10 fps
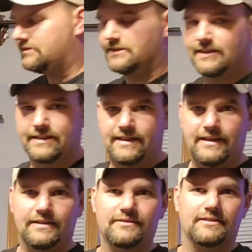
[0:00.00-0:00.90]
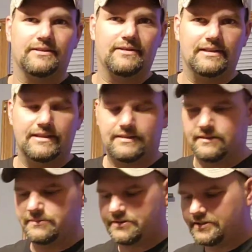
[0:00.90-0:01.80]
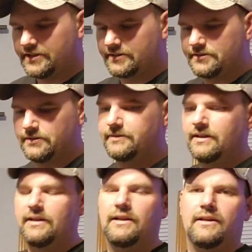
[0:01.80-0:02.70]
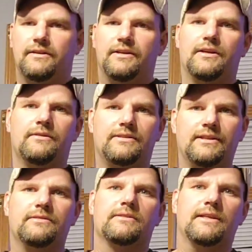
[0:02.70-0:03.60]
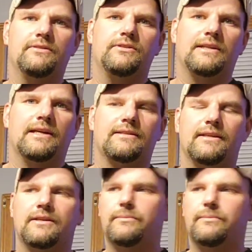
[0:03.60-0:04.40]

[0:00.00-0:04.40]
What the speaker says: She's like, yeah. So I was like, well, I got some in the truck. So, these are things you got to think